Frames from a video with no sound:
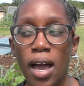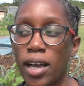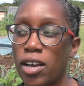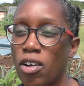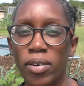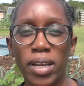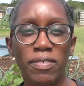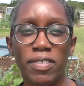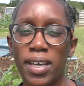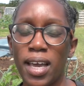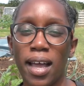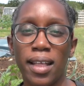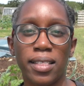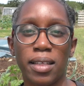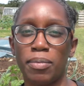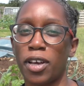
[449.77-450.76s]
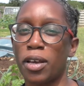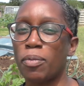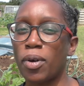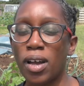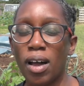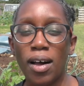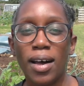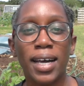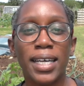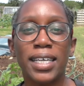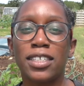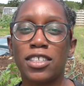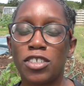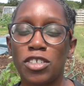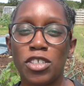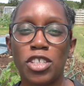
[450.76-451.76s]
I can't even cut them, like my
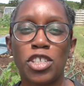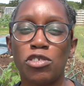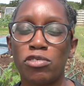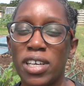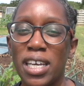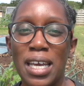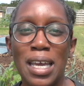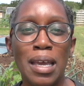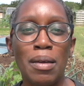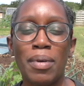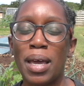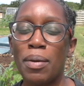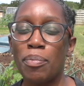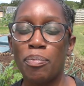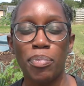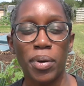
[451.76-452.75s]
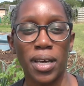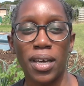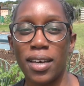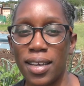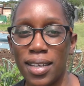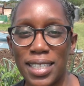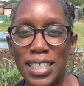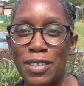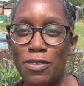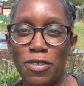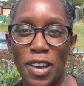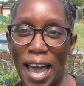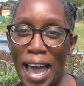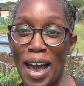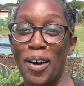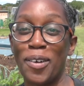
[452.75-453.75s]
eyes just stream, it burns
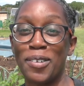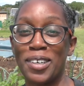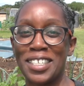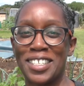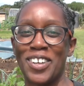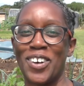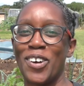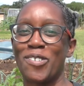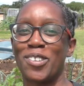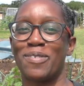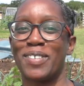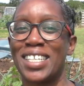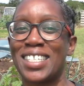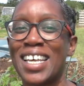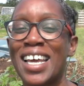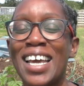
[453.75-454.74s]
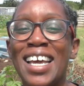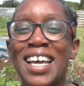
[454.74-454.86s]
for hours afterwards.